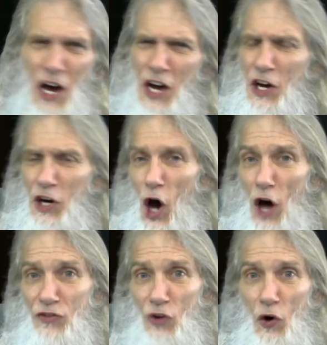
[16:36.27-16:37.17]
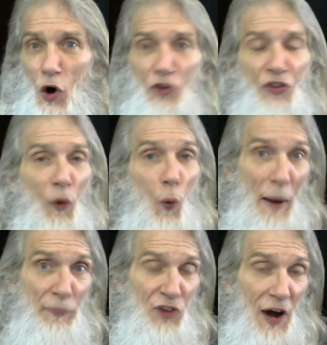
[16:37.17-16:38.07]
You can also go to the
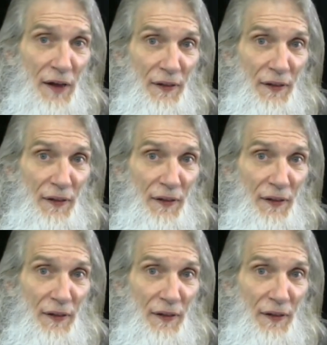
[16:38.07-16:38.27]
website of the